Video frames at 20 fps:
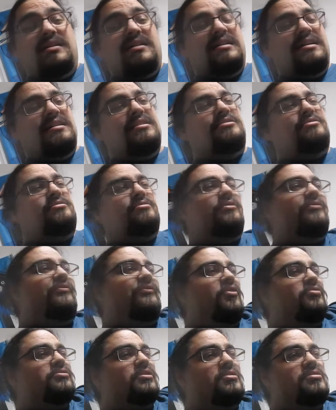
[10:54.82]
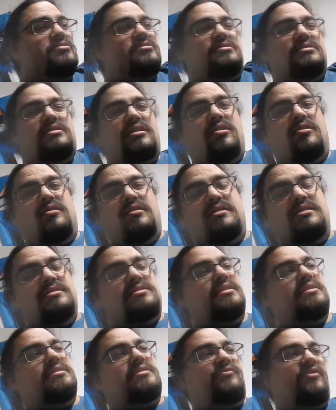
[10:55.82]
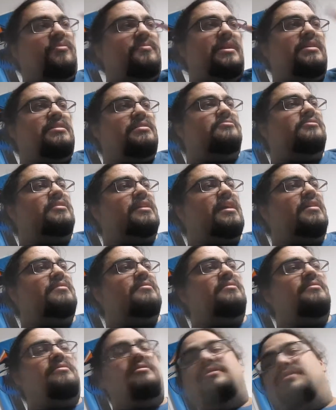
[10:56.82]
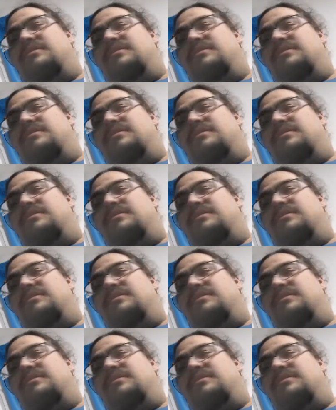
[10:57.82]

into folders that are easy to, for me to look at and